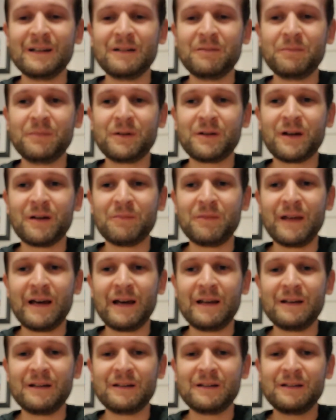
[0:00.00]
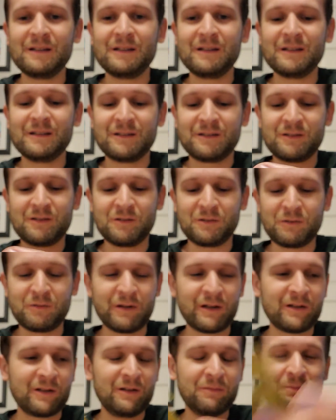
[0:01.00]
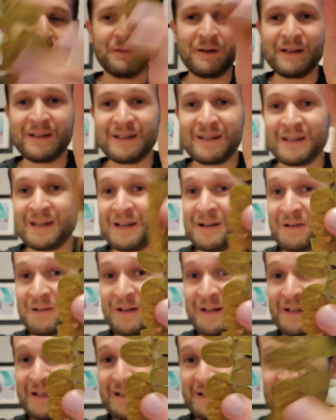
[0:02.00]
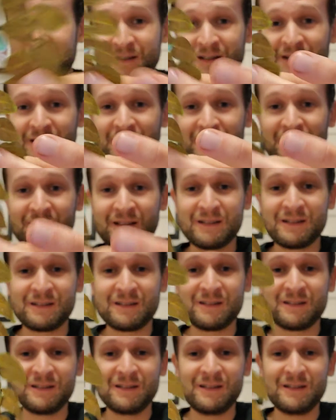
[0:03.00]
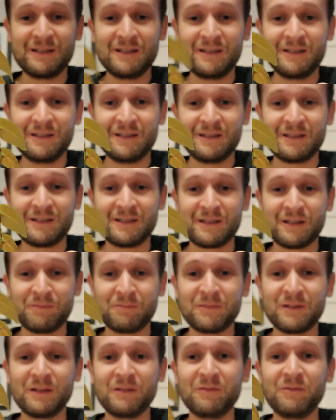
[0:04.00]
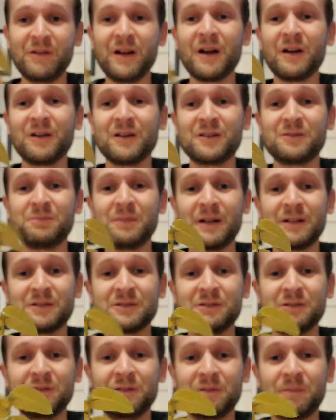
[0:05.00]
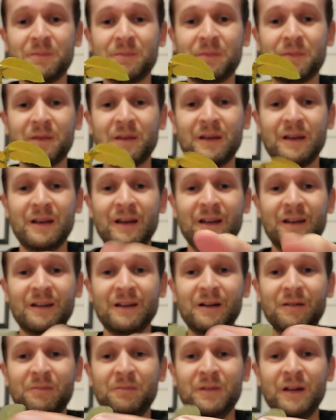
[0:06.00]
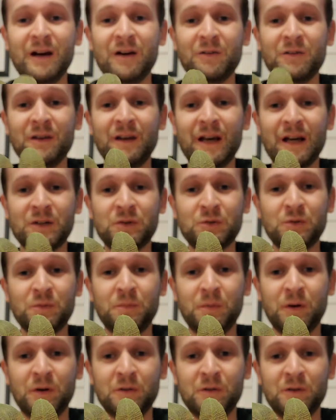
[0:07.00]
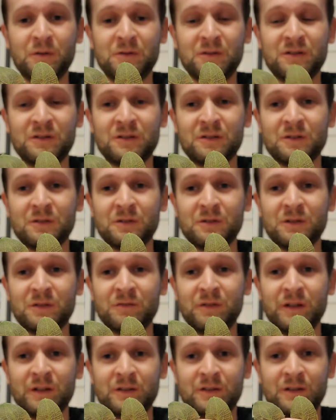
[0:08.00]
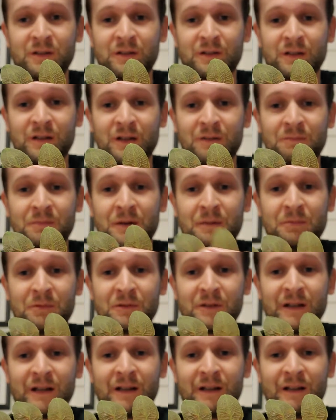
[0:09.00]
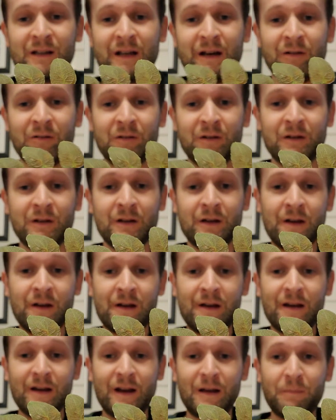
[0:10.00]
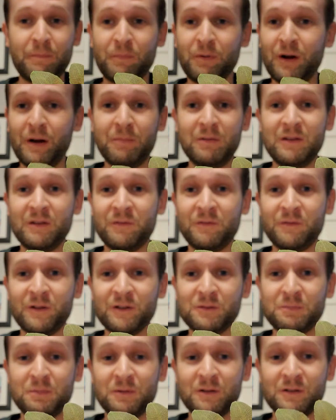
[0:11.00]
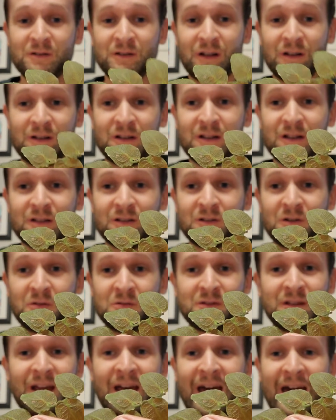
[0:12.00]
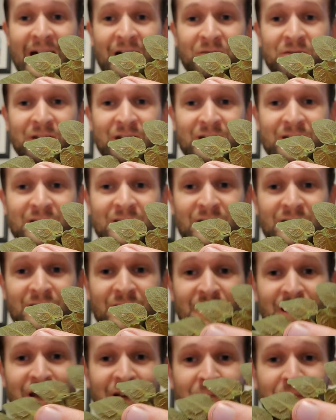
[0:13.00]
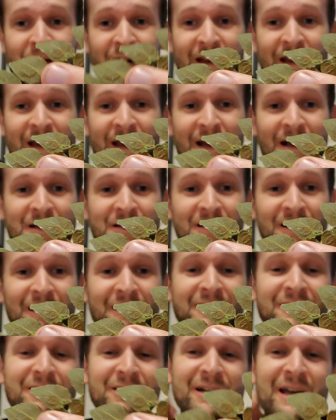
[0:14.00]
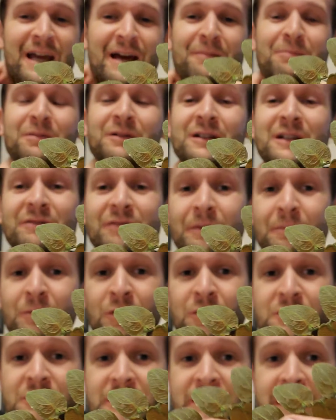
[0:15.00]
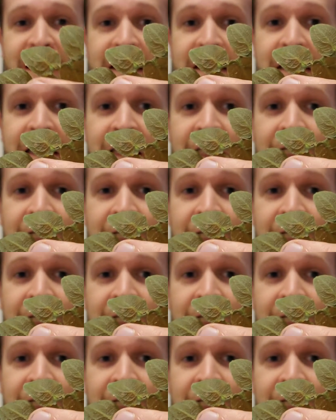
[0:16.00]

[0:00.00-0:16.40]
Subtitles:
become that so quickly, but here it is. This is something very special. And now that actual Pothos is in cultivation and people are getting it out, and I'm probably the first person on the East Coast to have this thing in my hands, and I still can't believe I'm holding it.